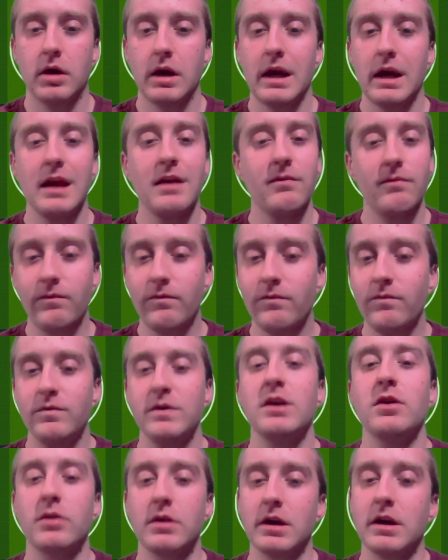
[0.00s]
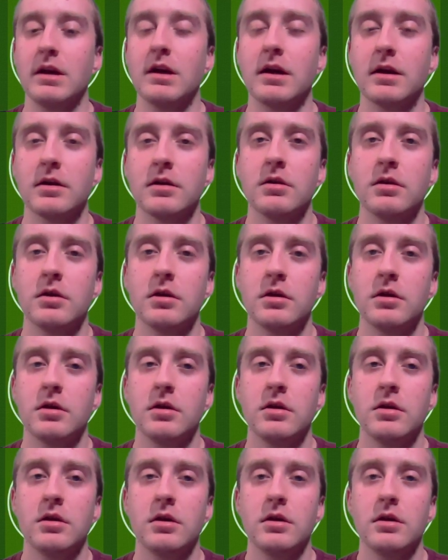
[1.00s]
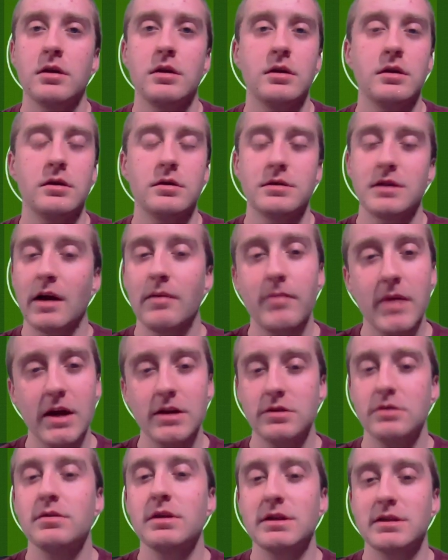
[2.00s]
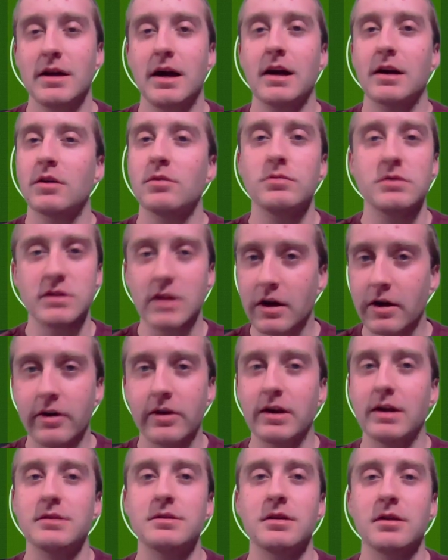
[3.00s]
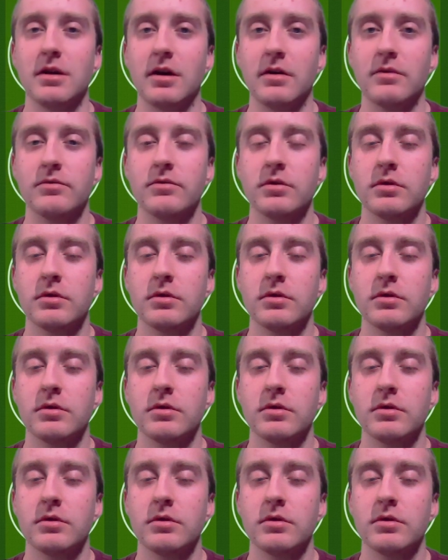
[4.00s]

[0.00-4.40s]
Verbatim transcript: infuriating that Major League Soccer was arrogant enough